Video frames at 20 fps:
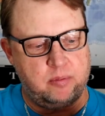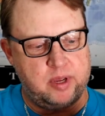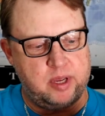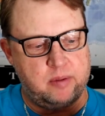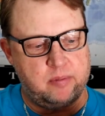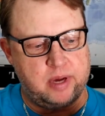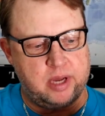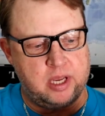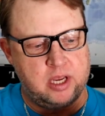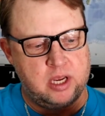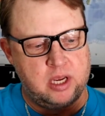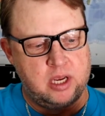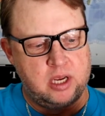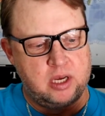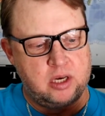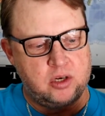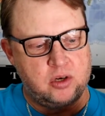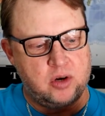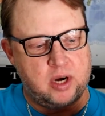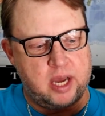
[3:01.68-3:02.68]
be, but
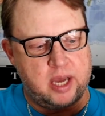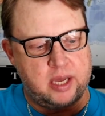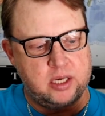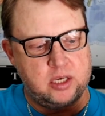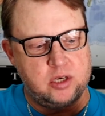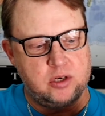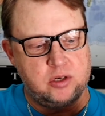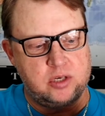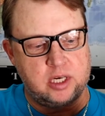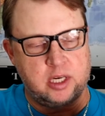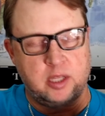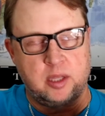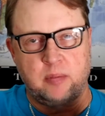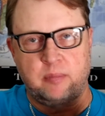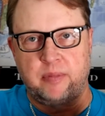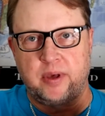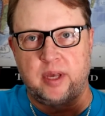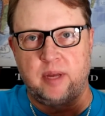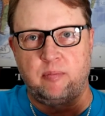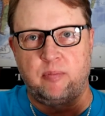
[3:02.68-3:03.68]
you're not using the
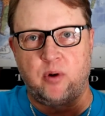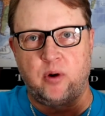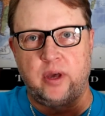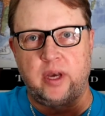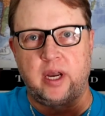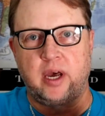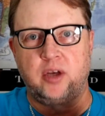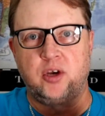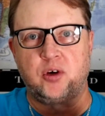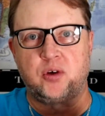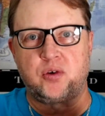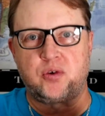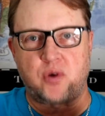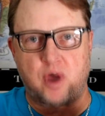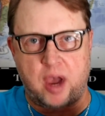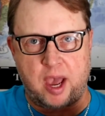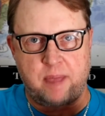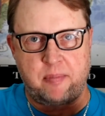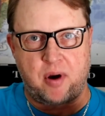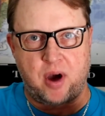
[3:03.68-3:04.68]
pinpoint on your
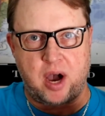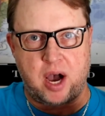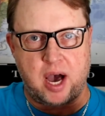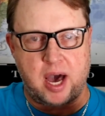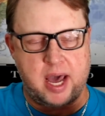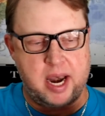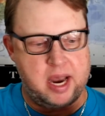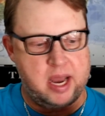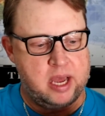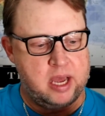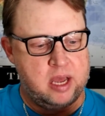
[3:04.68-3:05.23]
tripod